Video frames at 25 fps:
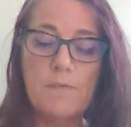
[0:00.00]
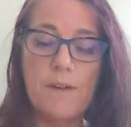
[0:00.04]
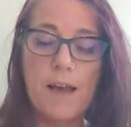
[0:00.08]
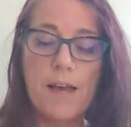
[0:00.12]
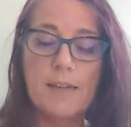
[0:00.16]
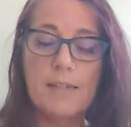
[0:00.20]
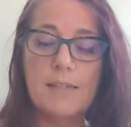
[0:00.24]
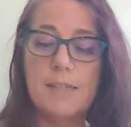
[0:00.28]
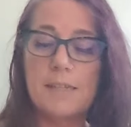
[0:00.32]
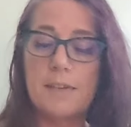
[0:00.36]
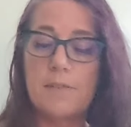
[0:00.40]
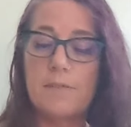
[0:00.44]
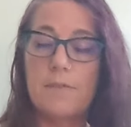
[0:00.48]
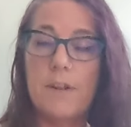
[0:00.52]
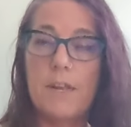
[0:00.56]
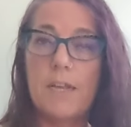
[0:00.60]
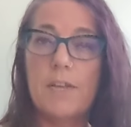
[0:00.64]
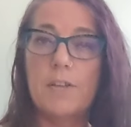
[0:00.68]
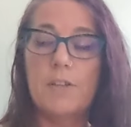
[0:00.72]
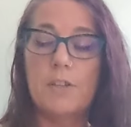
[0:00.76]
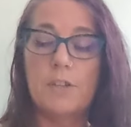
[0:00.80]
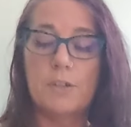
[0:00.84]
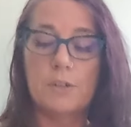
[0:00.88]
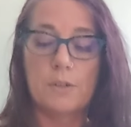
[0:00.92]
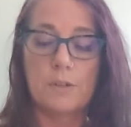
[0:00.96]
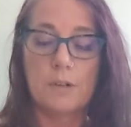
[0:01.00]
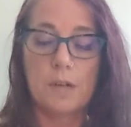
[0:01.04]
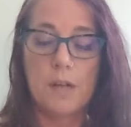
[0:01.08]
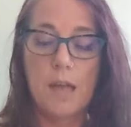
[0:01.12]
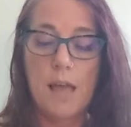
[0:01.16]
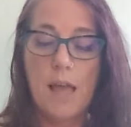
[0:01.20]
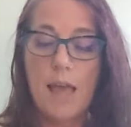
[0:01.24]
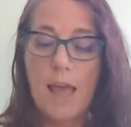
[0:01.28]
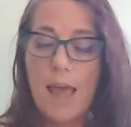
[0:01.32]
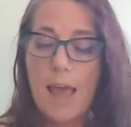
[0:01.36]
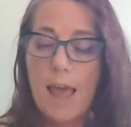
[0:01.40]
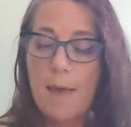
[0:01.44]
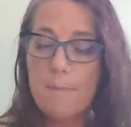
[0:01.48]
facet of nature,
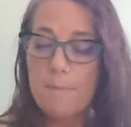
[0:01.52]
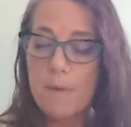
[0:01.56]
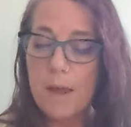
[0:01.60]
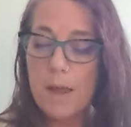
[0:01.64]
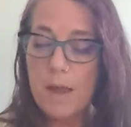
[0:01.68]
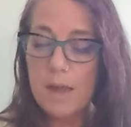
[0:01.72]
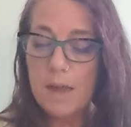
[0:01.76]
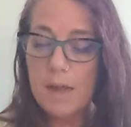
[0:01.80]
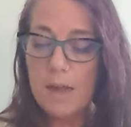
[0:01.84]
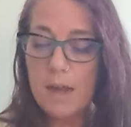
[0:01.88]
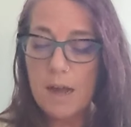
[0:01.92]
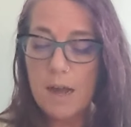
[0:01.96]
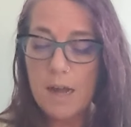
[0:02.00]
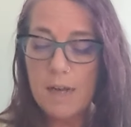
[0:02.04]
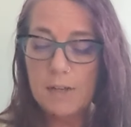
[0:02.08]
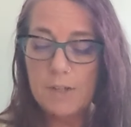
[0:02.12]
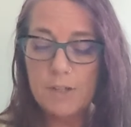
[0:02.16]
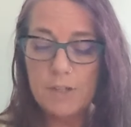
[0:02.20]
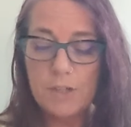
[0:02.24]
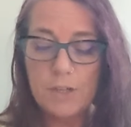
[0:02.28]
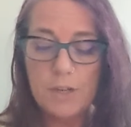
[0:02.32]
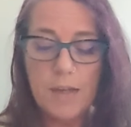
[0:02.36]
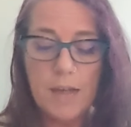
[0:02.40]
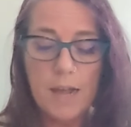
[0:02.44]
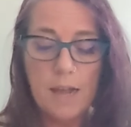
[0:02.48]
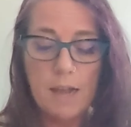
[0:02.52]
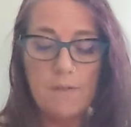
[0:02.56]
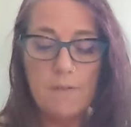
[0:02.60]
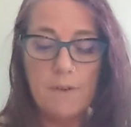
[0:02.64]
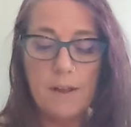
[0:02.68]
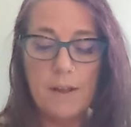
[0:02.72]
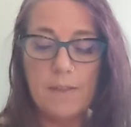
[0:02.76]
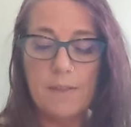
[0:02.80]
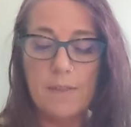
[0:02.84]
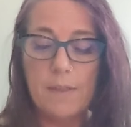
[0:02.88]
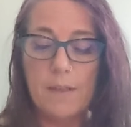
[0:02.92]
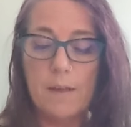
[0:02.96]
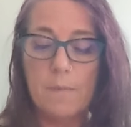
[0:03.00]
and mankind should
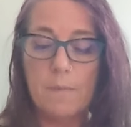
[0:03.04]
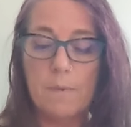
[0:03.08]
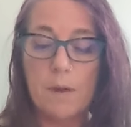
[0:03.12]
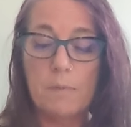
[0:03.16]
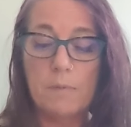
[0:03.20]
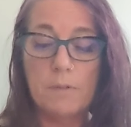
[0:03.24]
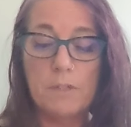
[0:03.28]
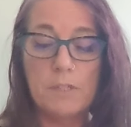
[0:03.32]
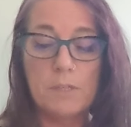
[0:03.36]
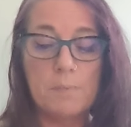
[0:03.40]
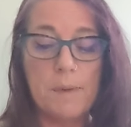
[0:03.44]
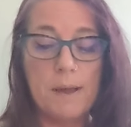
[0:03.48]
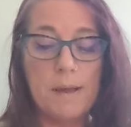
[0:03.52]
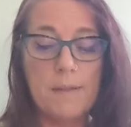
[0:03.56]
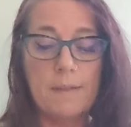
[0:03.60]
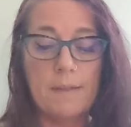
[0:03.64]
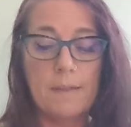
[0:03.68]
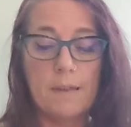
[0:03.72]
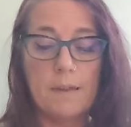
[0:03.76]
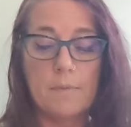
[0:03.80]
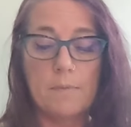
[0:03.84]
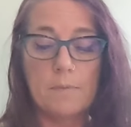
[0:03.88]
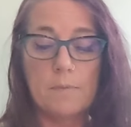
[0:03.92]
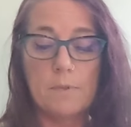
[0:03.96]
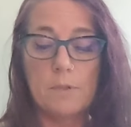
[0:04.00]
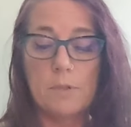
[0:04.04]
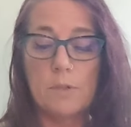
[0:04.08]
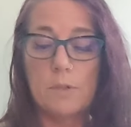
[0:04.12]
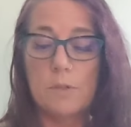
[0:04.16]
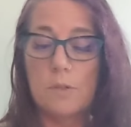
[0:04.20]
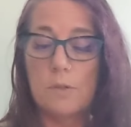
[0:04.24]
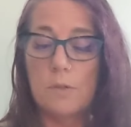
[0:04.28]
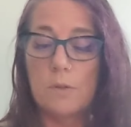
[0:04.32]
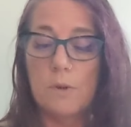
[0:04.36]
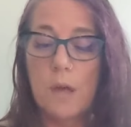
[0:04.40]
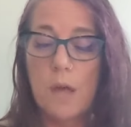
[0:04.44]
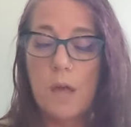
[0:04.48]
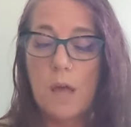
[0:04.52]
elevate them and respect them
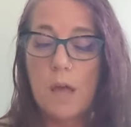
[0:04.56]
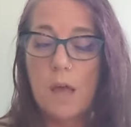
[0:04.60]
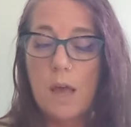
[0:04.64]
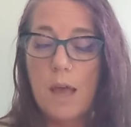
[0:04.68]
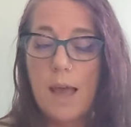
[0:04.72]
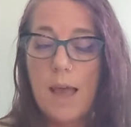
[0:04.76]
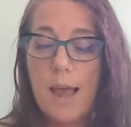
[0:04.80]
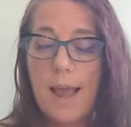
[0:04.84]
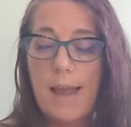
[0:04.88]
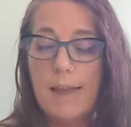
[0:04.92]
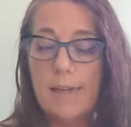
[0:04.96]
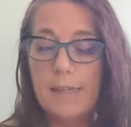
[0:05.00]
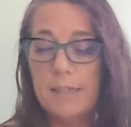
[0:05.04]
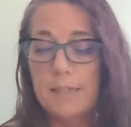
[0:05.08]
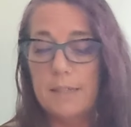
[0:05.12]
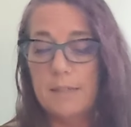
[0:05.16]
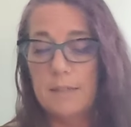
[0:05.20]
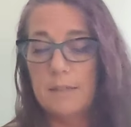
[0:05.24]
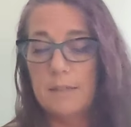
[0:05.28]
to a